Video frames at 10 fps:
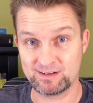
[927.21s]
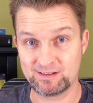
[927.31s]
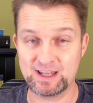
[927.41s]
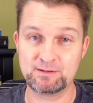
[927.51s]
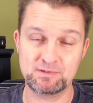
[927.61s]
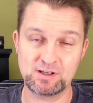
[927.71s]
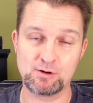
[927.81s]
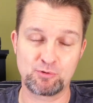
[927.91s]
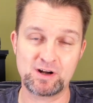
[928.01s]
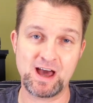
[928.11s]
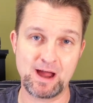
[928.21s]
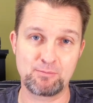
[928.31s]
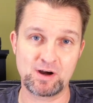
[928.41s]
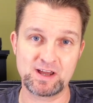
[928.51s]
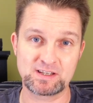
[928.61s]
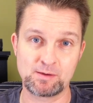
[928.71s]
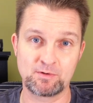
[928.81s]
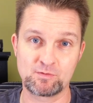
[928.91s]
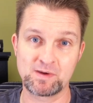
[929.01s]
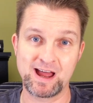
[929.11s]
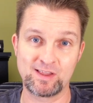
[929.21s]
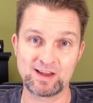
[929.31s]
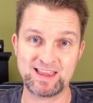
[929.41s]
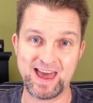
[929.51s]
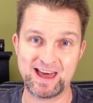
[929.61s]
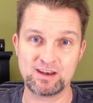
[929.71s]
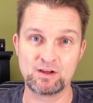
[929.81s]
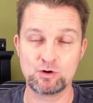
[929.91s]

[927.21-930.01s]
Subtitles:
And, pretty high praise coming from a guy like that